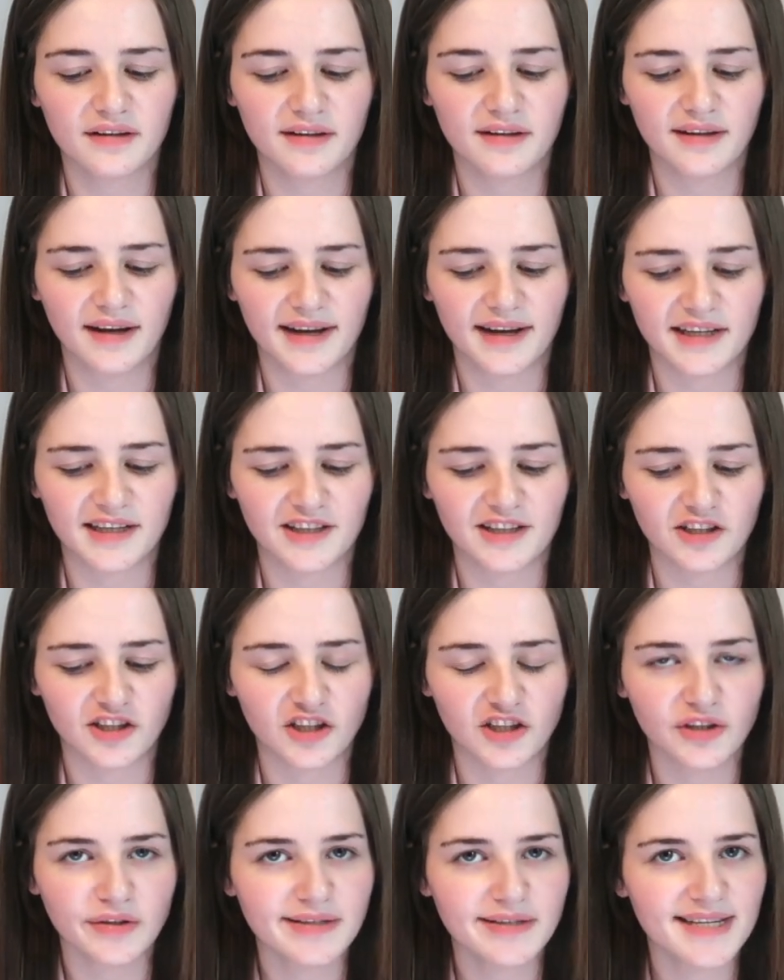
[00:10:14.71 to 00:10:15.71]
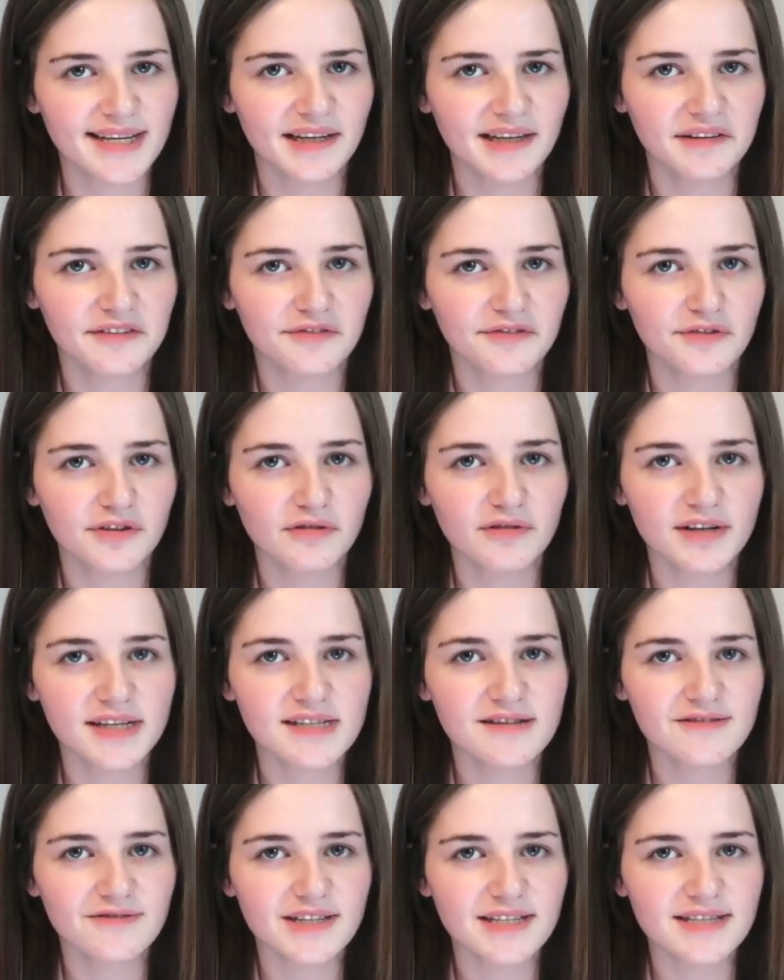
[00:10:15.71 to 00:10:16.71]
like use it for the
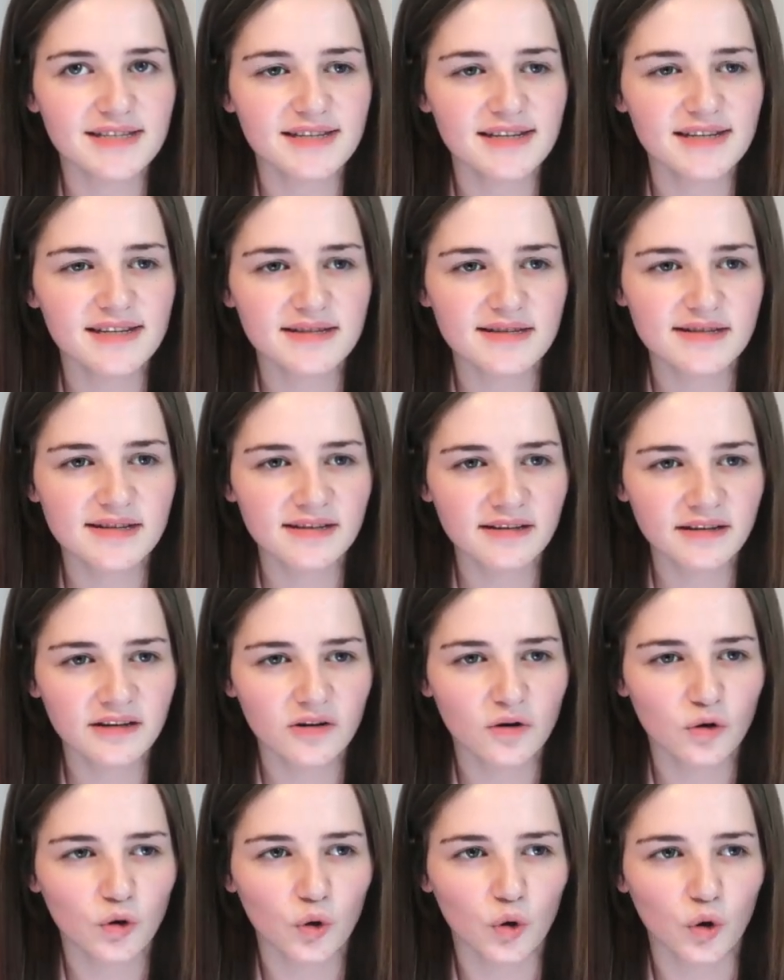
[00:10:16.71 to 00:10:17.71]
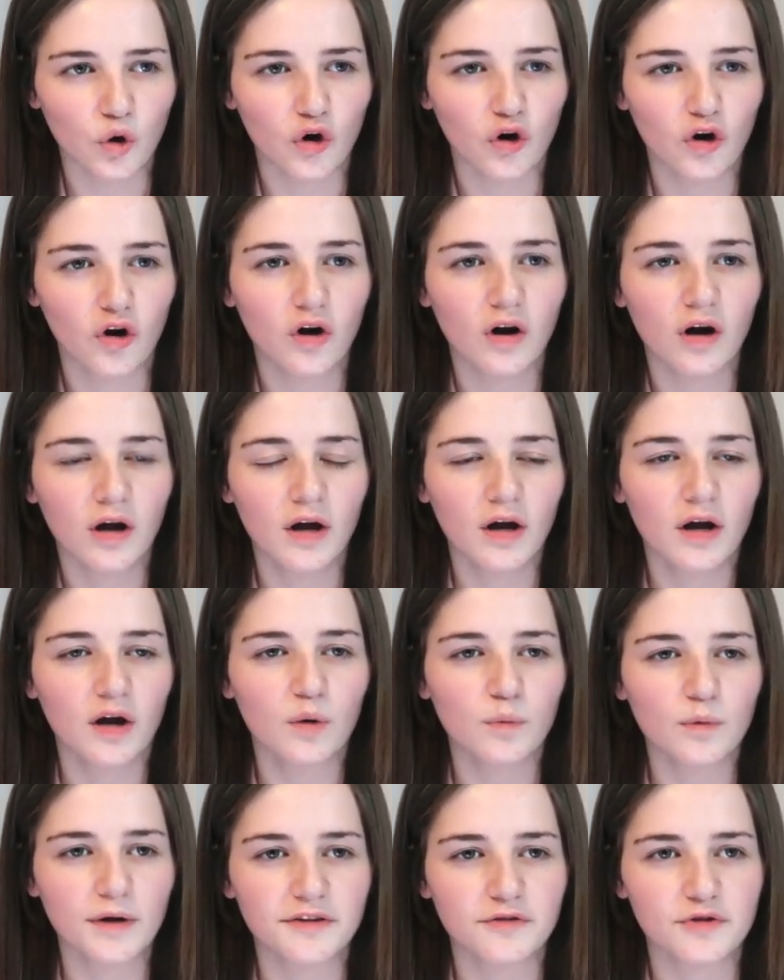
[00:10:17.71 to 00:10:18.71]
rest of this season, or
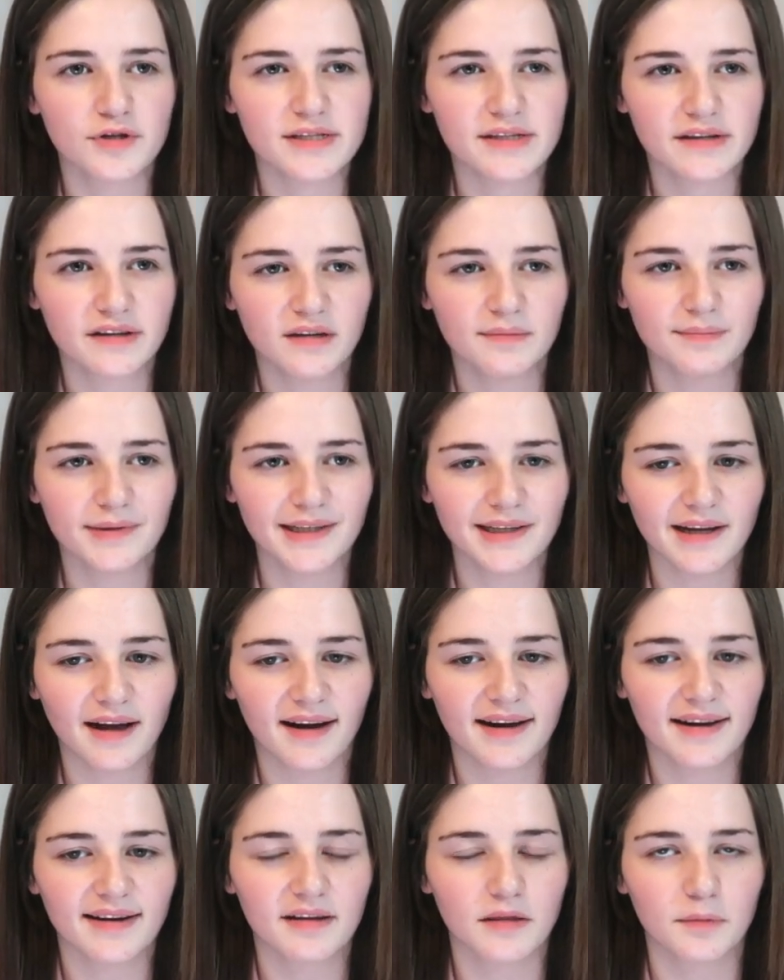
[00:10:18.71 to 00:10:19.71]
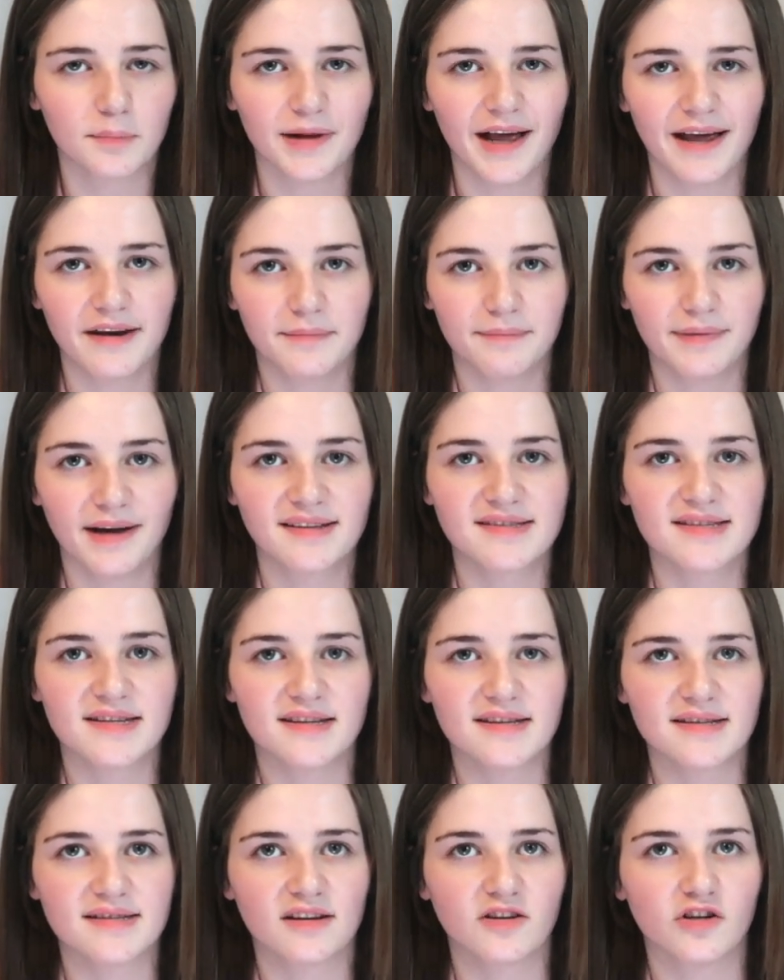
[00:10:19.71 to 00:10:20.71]
whether it's gonna be like the Platinum
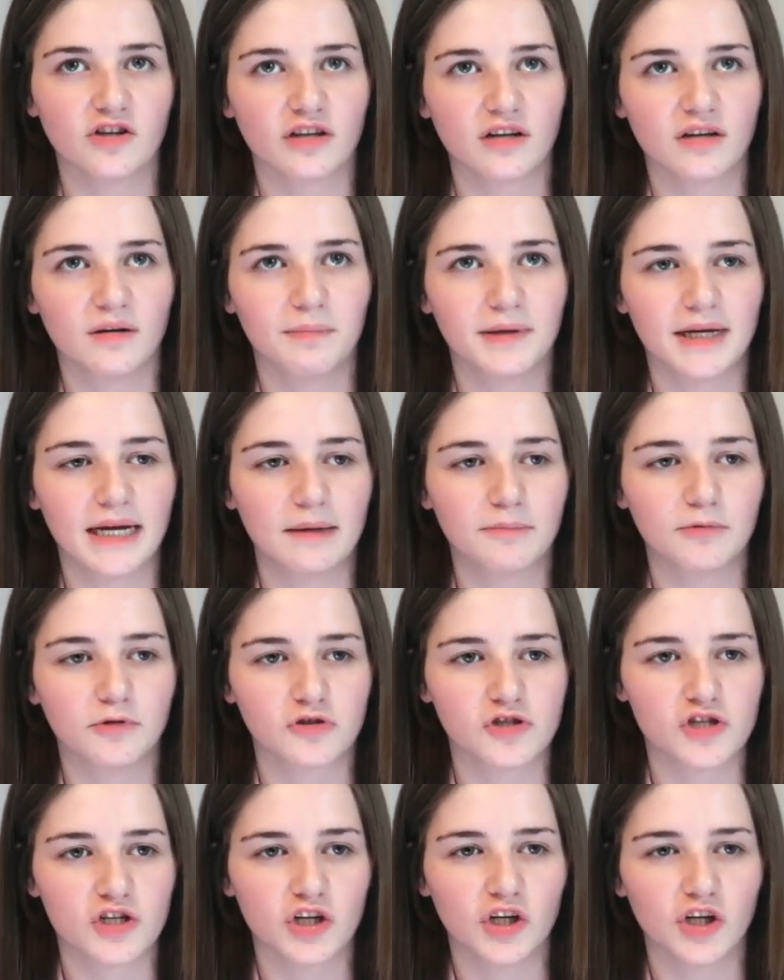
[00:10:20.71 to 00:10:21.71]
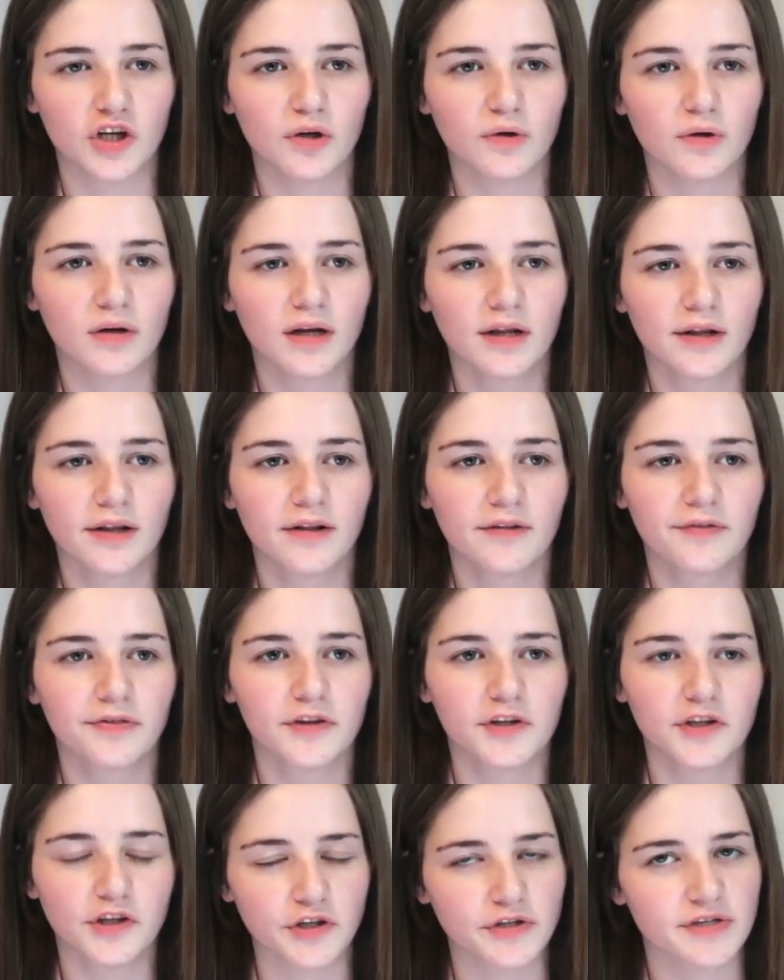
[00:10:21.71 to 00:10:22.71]
Passes and you're gonna be able to
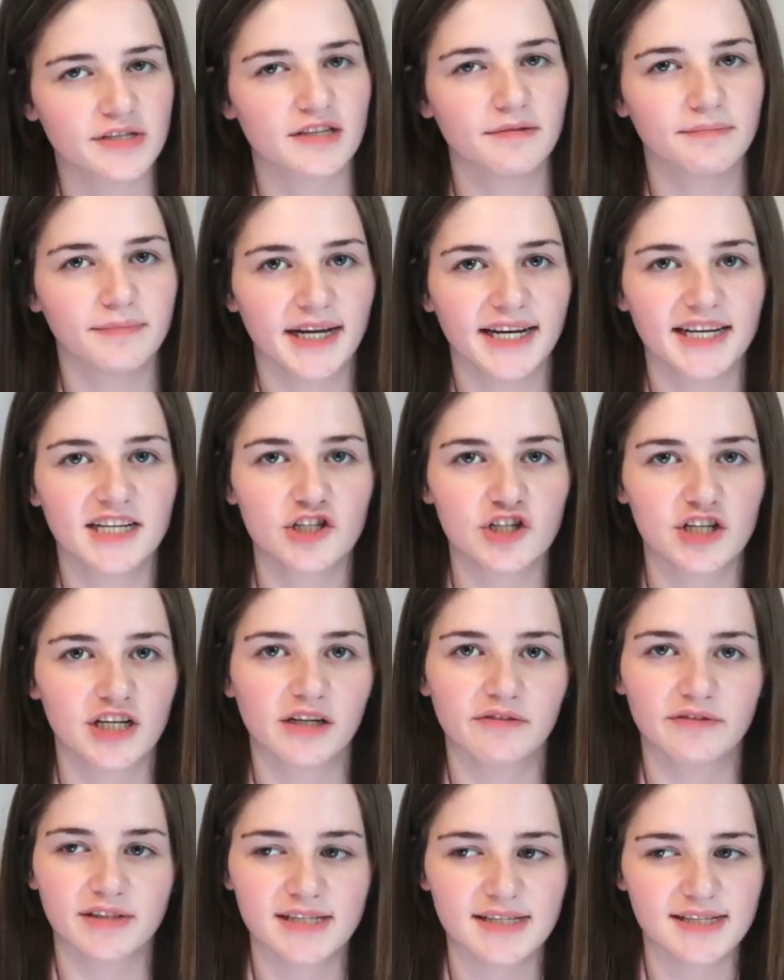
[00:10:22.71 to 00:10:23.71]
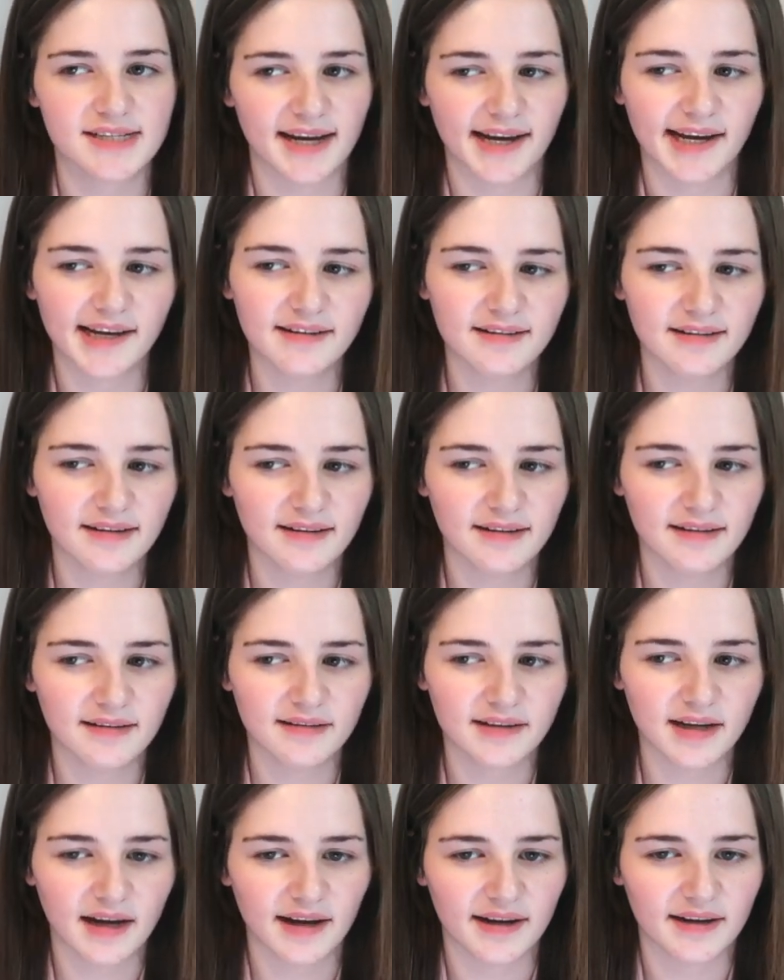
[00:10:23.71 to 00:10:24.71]
use them next year instead.
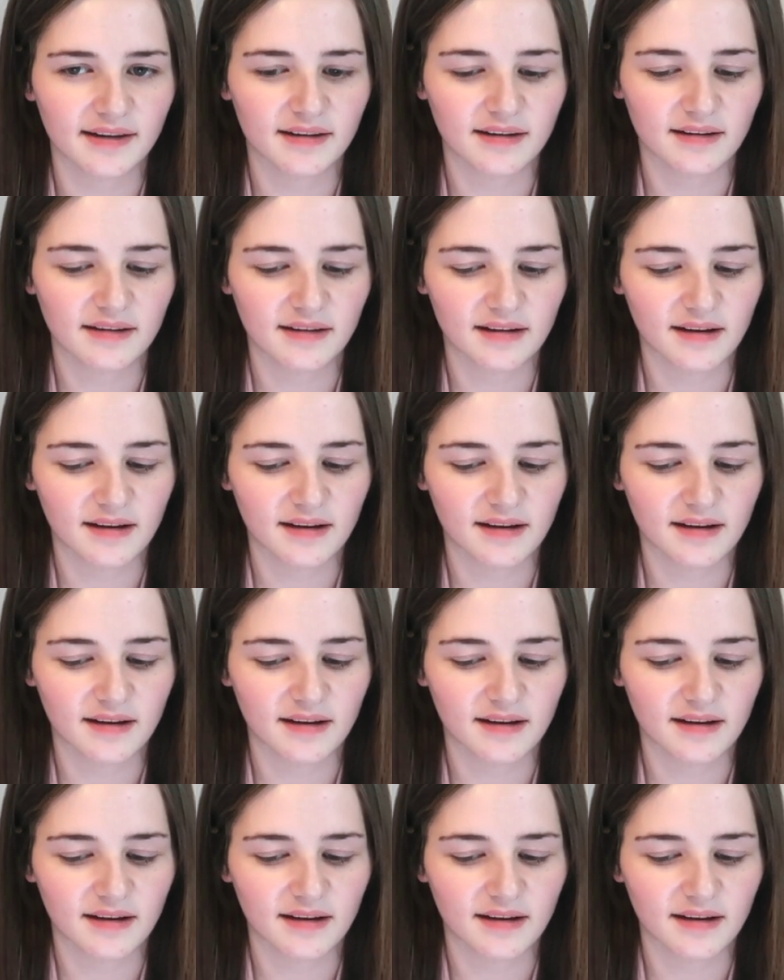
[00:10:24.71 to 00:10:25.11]
Like,